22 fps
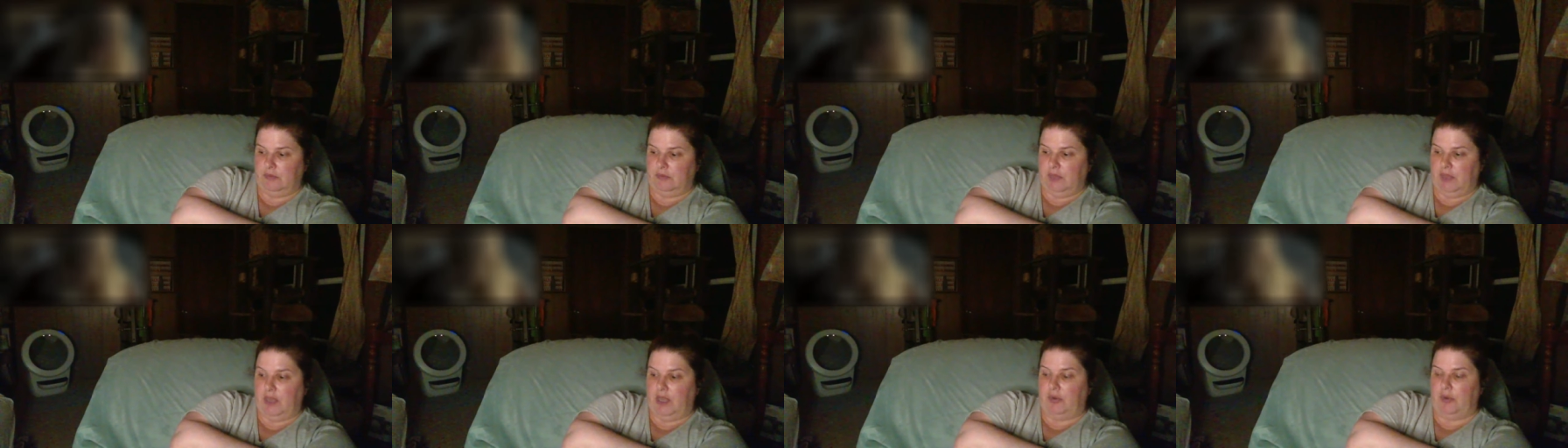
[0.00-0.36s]

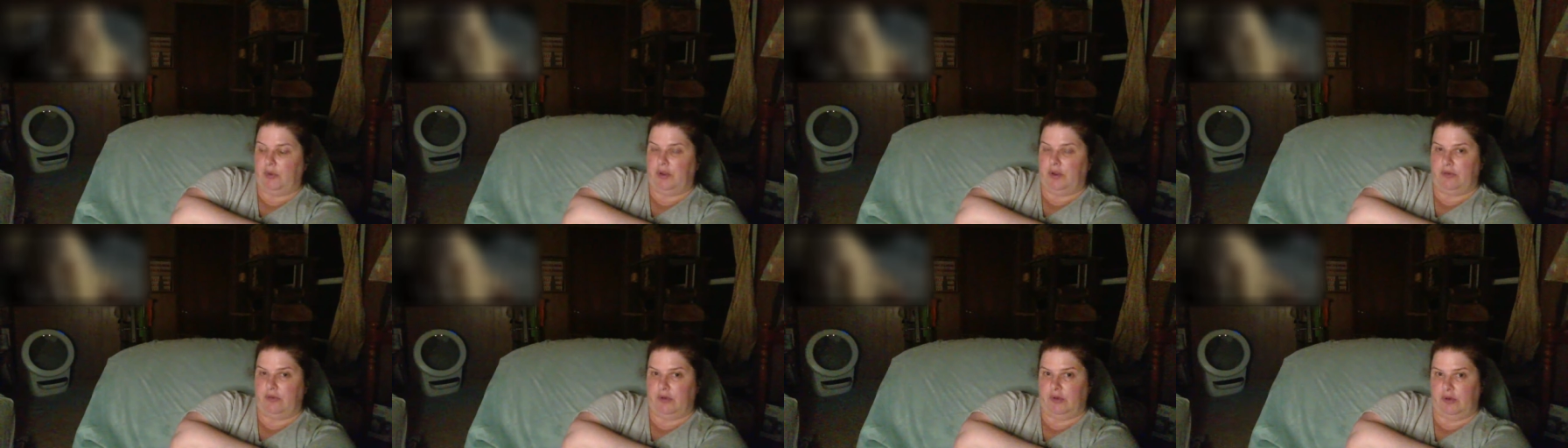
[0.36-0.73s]

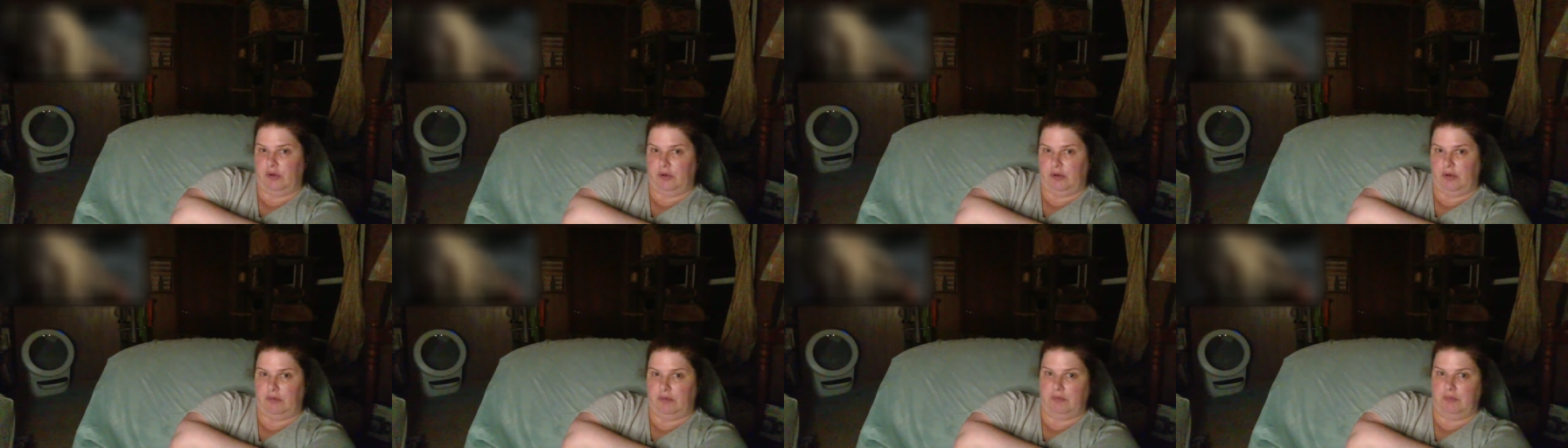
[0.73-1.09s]

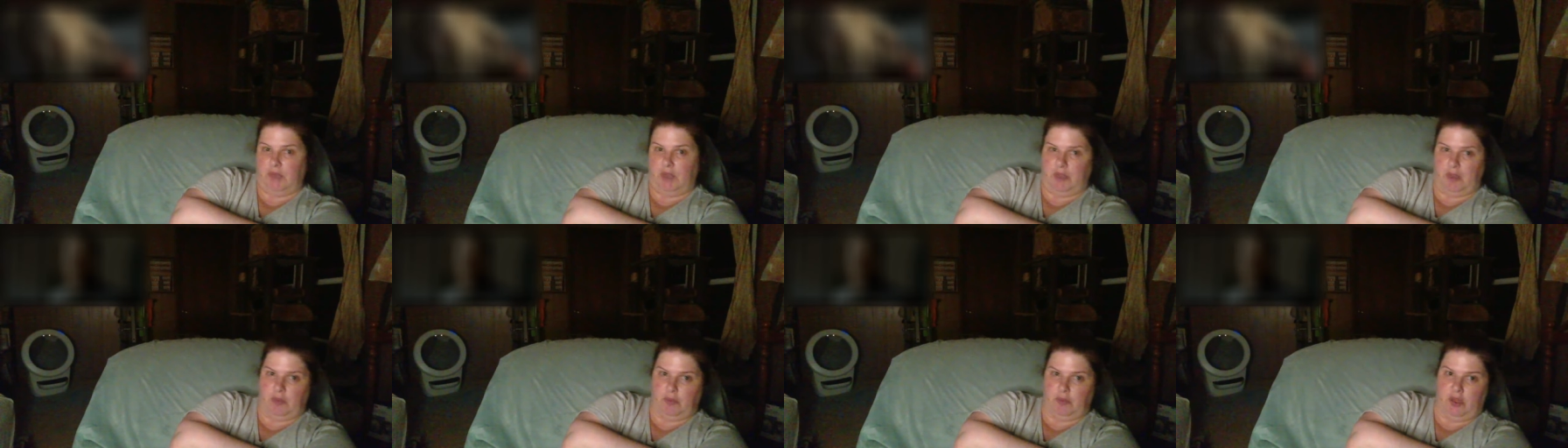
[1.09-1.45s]
However,
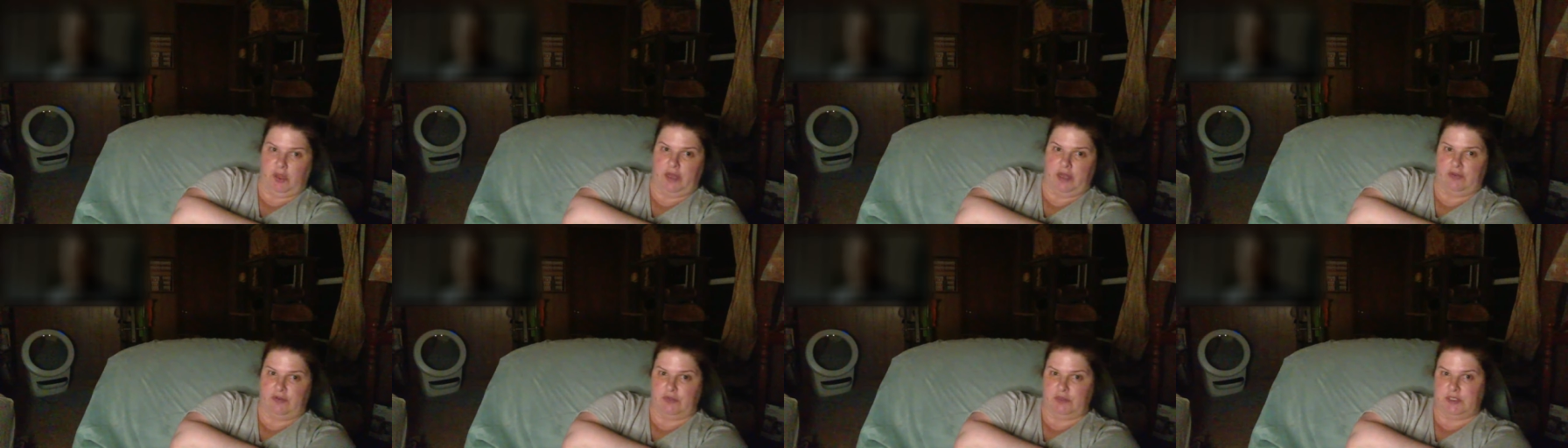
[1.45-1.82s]
I'm
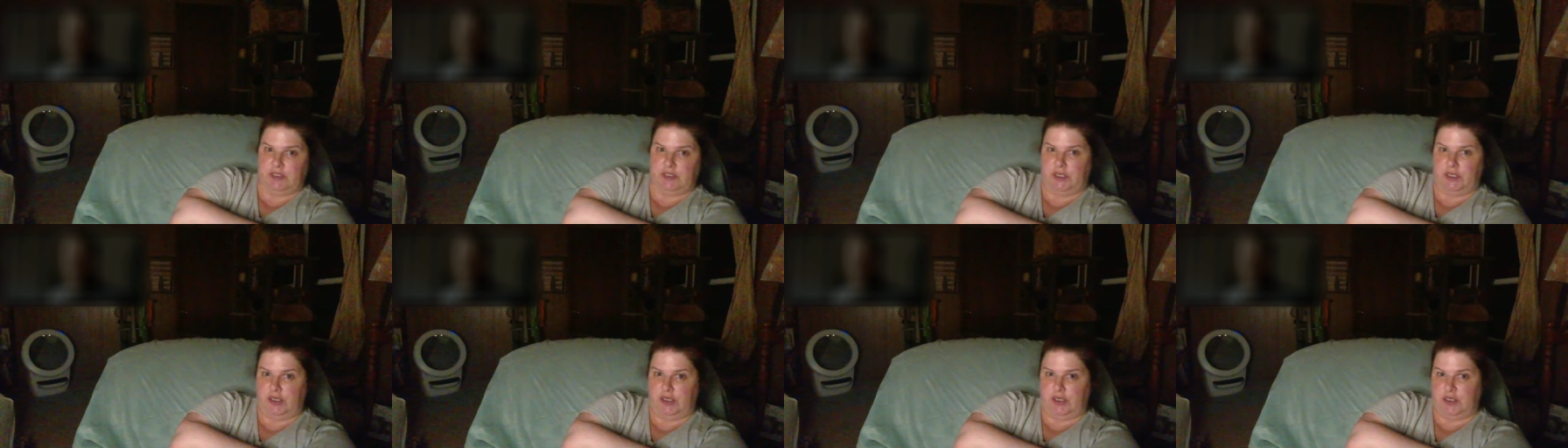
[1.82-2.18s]
glad
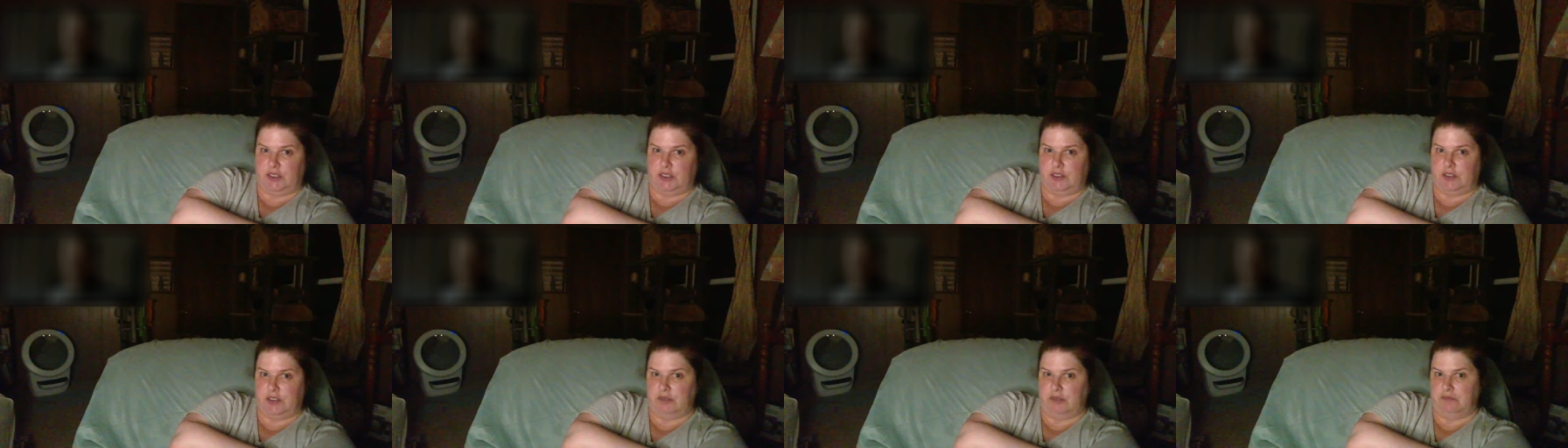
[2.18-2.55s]

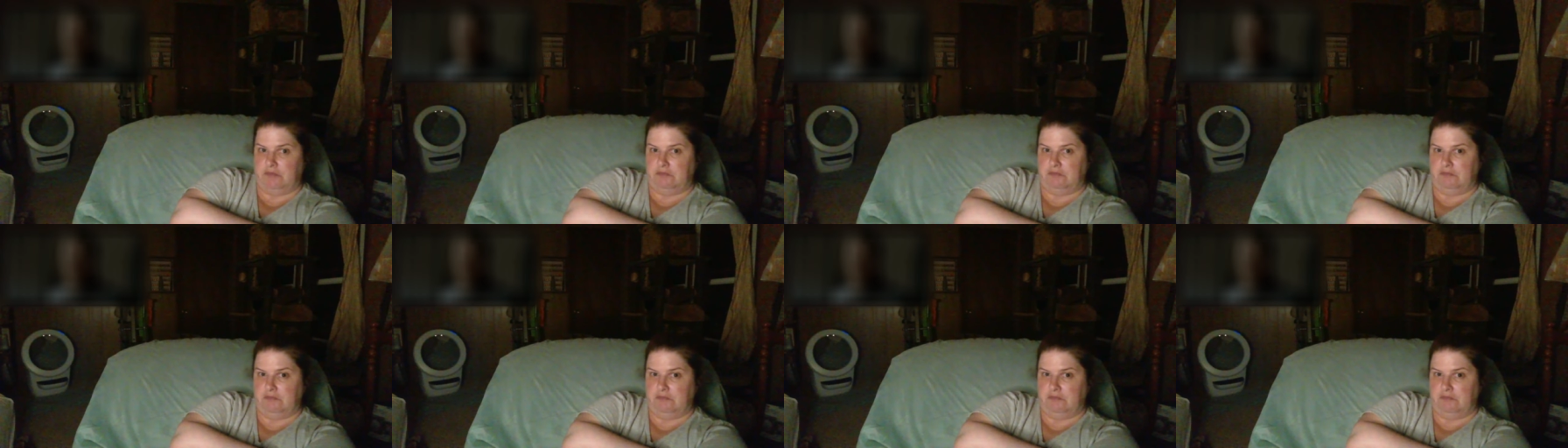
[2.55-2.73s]
Viserys